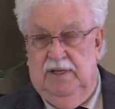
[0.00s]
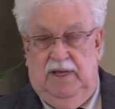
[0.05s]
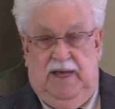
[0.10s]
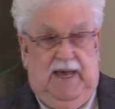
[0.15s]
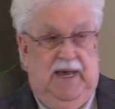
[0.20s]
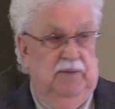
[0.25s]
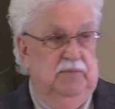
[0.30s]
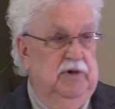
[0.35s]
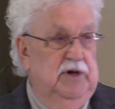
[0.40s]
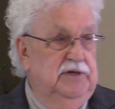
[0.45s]

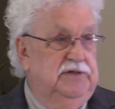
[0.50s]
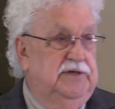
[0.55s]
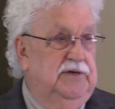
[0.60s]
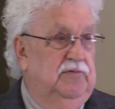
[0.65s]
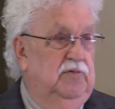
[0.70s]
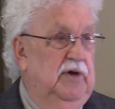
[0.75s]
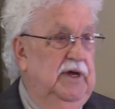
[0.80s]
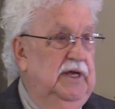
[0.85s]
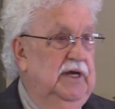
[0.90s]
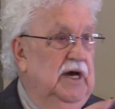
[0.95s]
How much
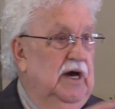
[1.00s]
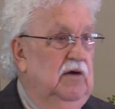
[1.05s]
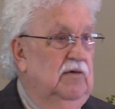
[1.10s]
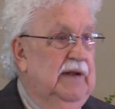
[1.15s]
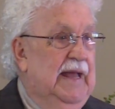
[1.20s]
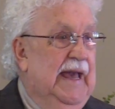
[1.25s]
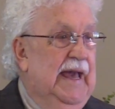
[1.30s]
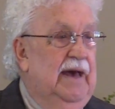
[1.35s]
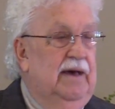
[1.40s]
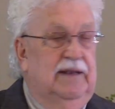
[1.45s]
have we
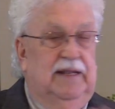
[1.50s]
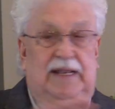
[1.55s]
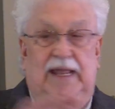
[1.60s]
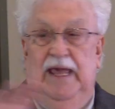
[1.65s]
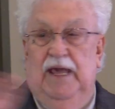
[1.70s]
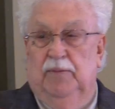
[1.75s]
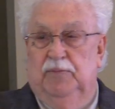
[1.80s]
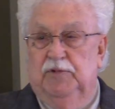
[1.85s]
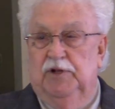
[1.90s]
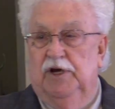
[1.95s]
gone out and
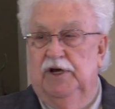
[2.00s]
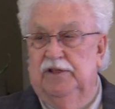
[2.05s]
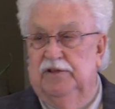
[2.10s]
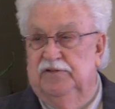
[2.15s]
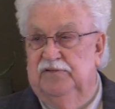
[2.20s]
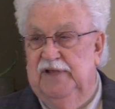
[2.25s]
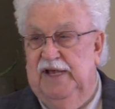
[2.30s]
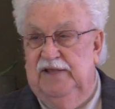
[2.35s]
helped others?